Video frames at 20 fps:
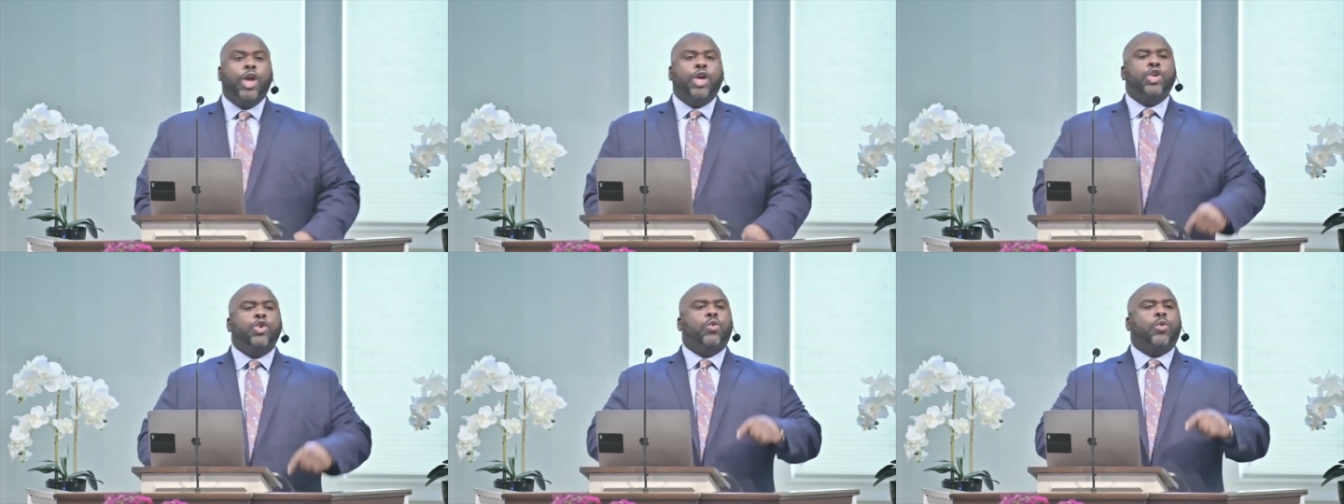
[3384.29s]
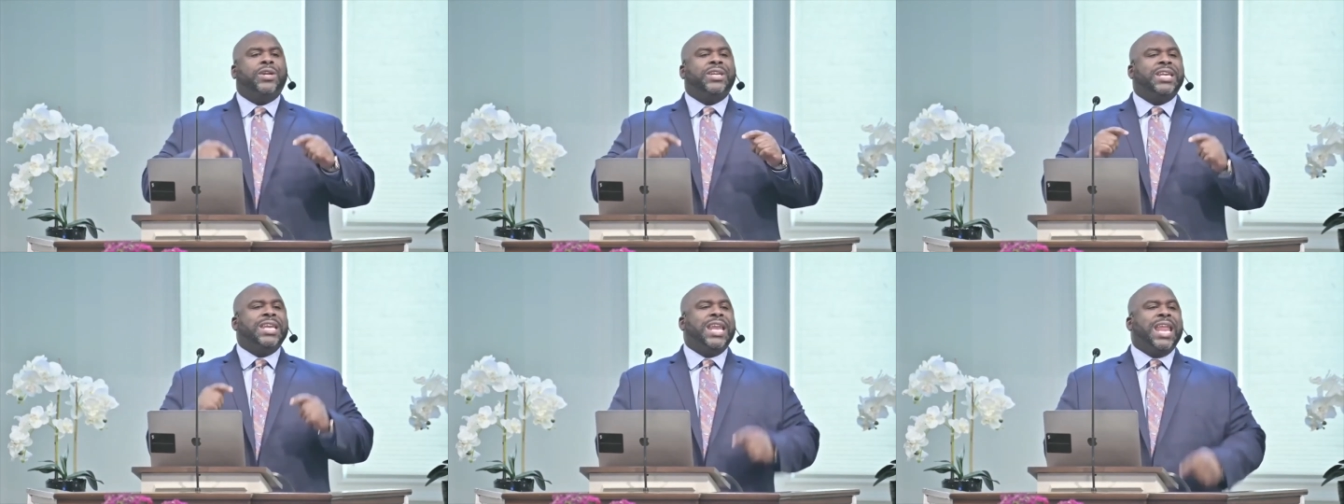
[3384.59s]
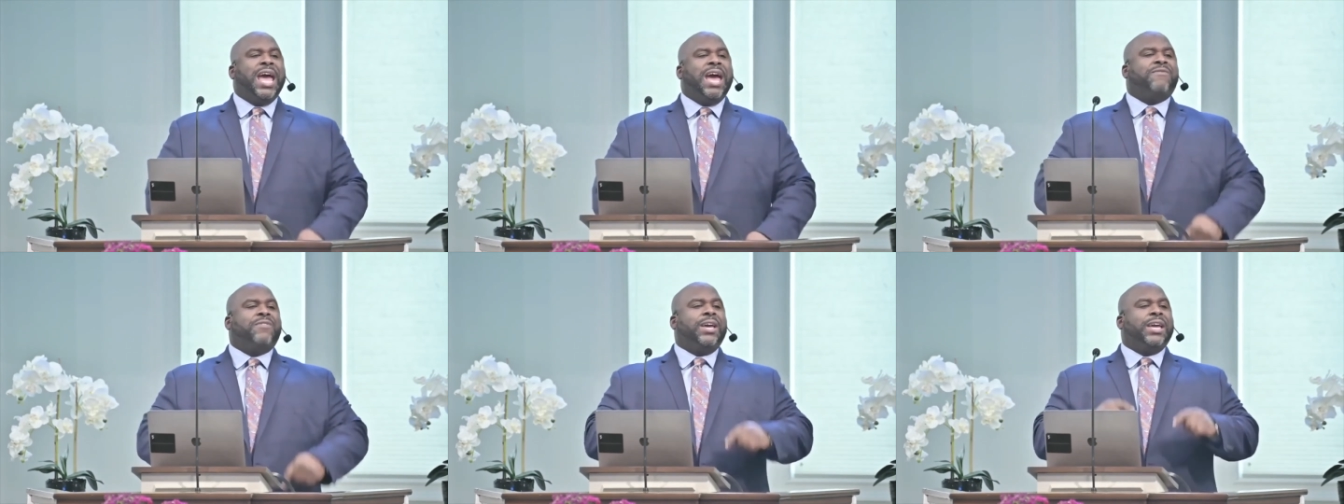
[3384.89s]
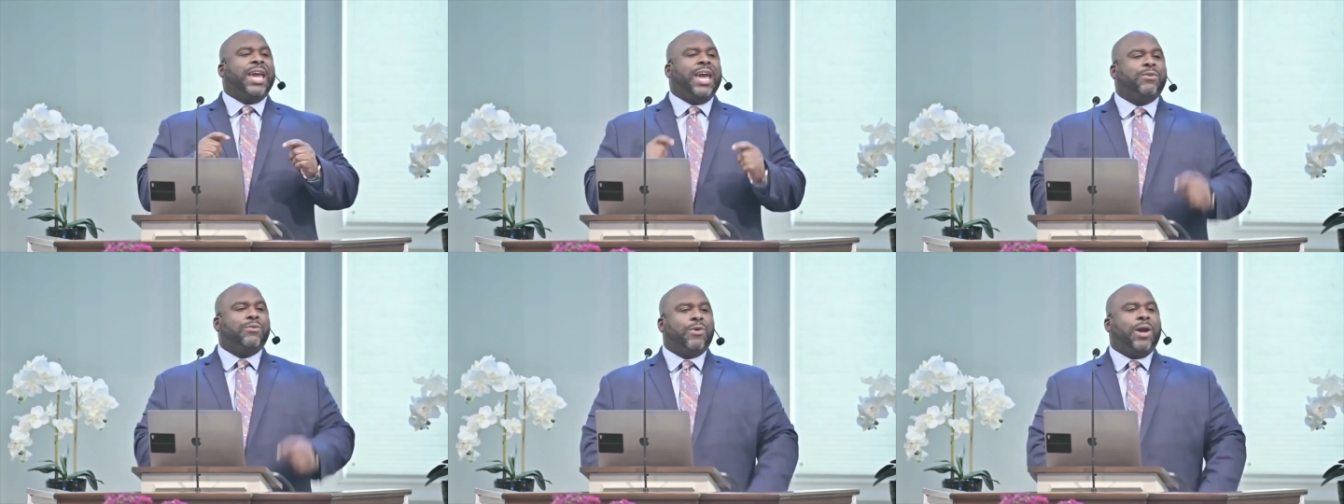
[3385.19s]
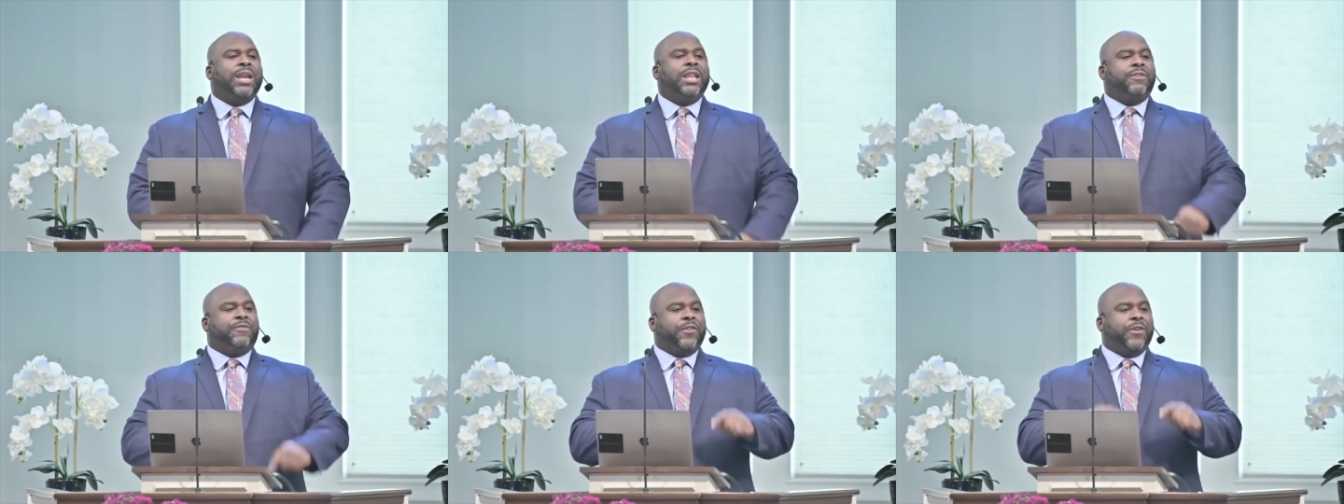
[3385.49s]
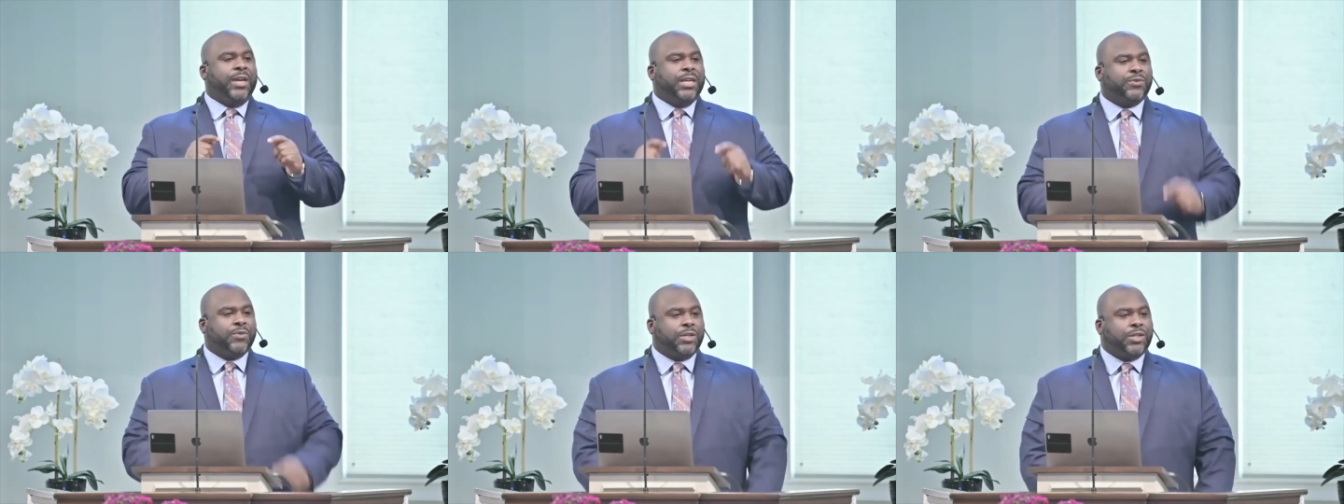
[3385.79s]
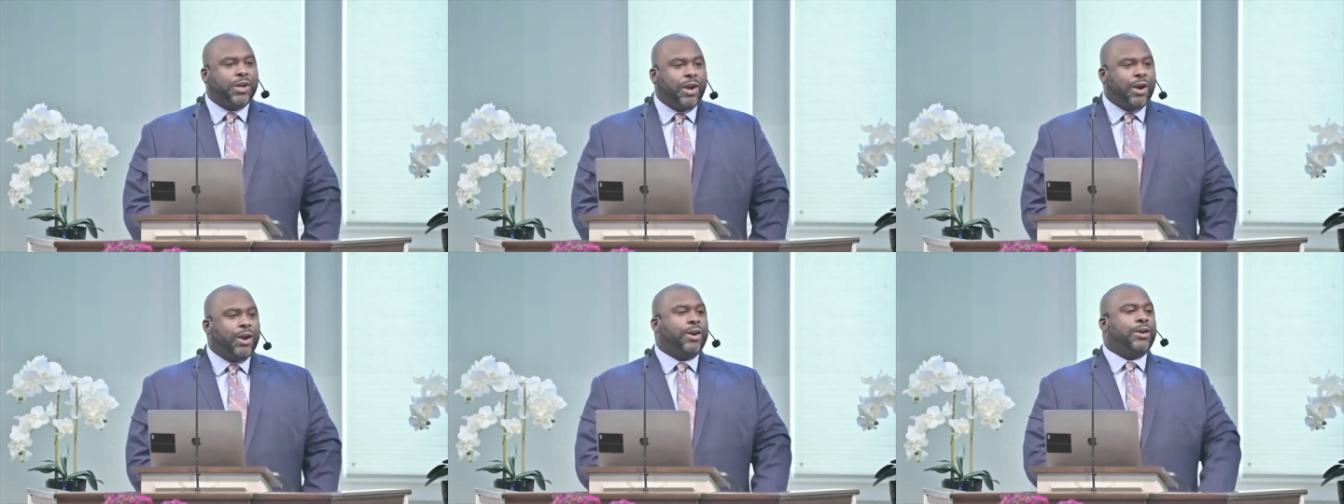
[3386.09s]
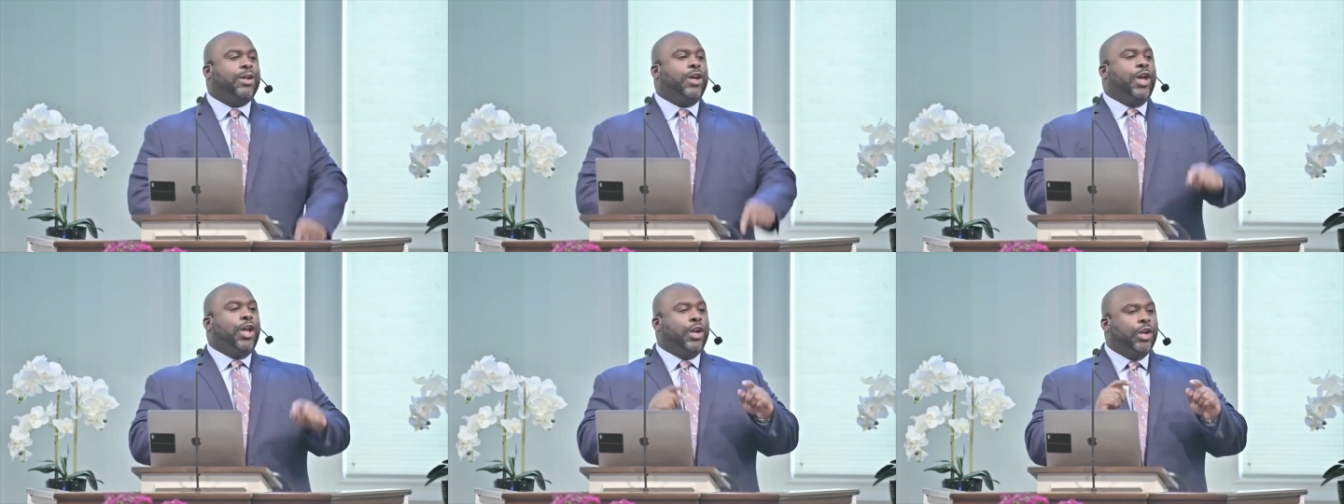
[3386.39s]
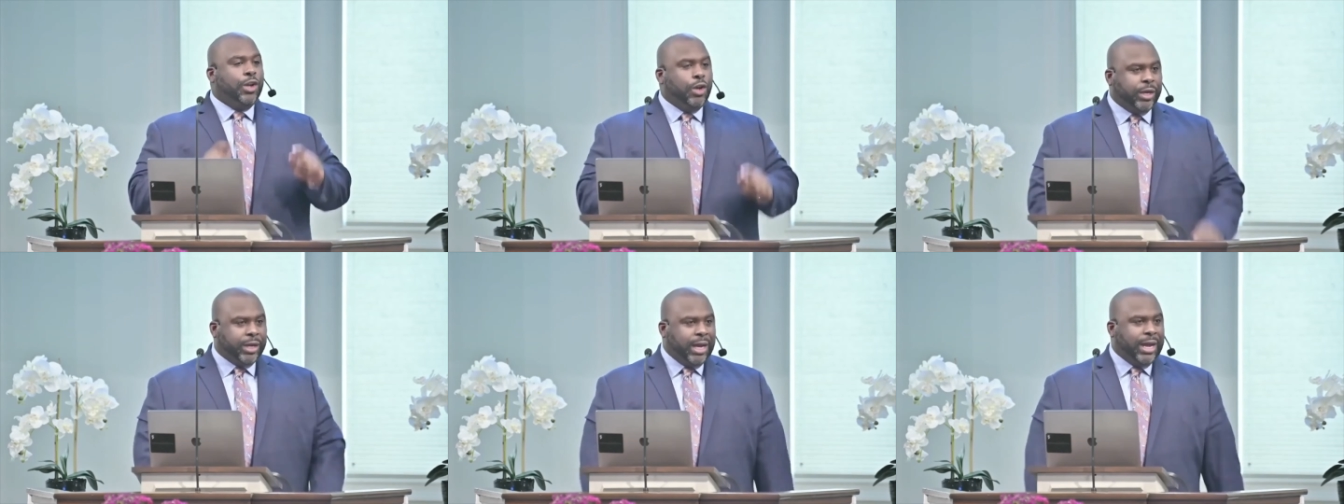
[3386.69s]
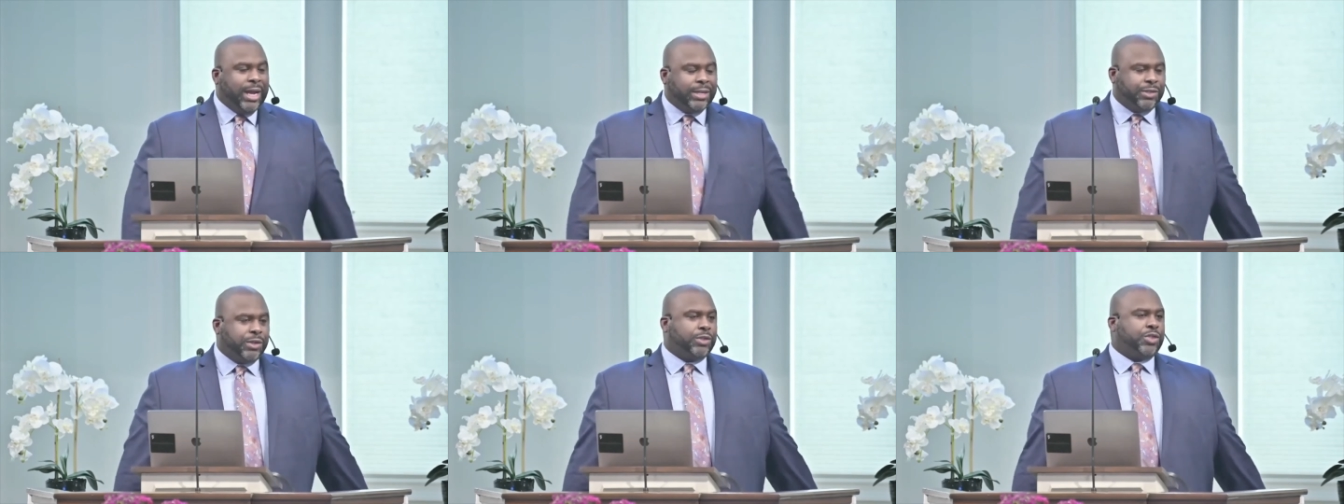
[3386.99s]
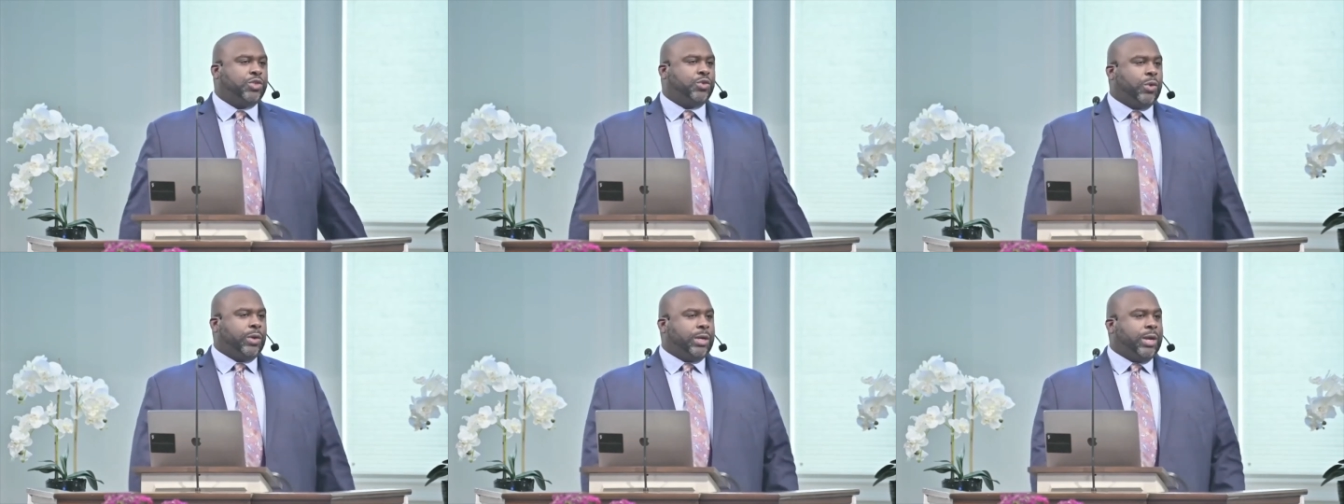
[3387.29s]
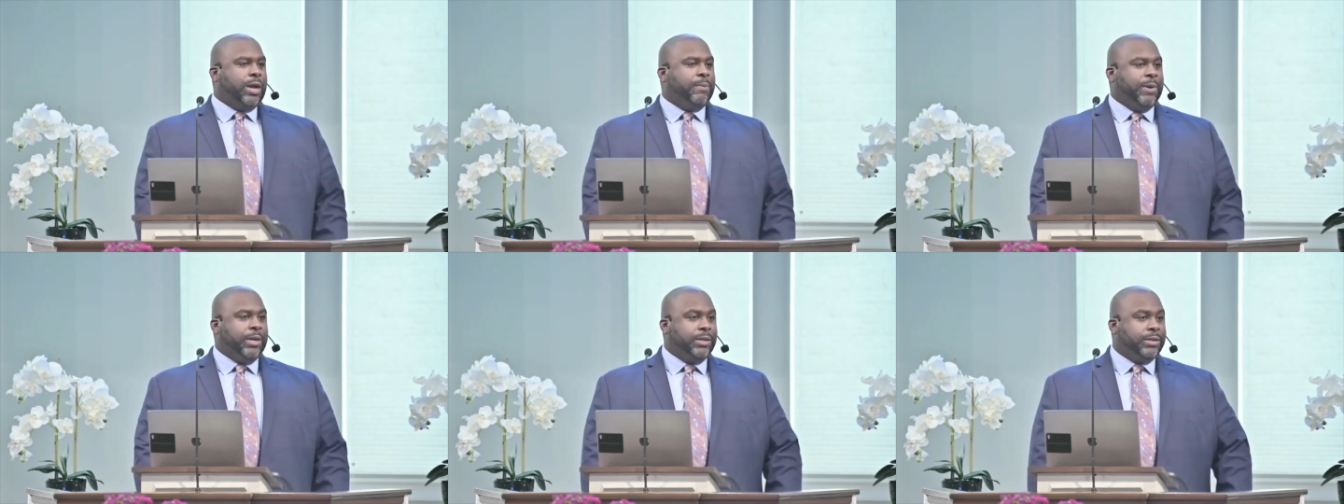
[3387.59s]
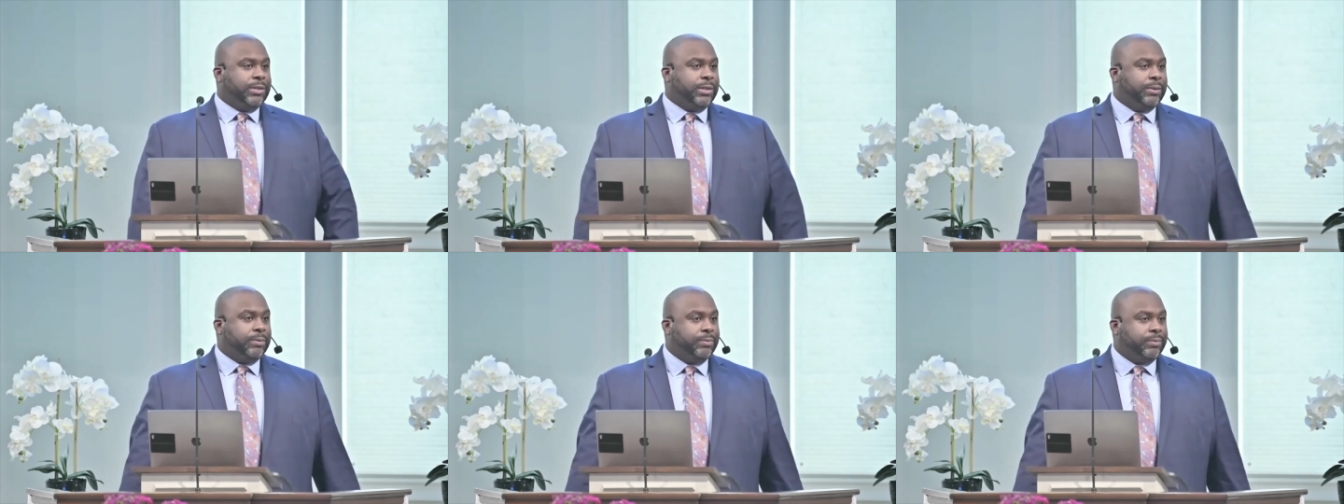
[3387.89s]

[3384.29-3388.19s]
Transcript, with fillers: You will never get ready for his return looking at your shortcomings.